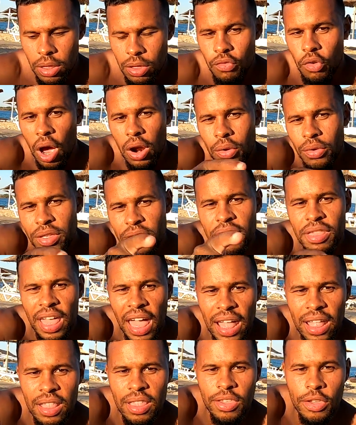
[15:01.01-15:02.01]
You've got to
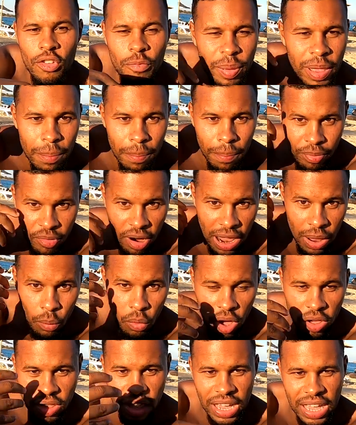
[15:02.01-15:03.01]
understand, you've
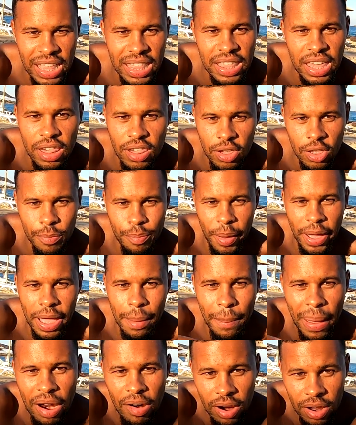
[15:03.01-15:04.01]
brainwashed and conditioned by
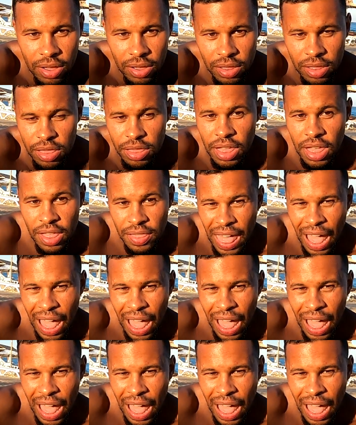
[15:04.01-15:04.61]
Americans.